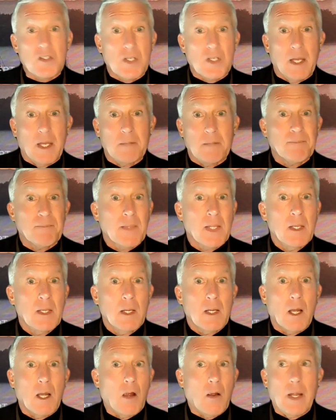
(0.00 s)
said,
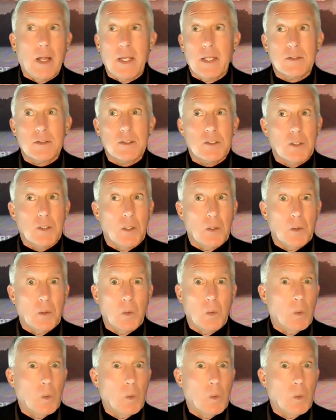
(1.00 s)
all right, so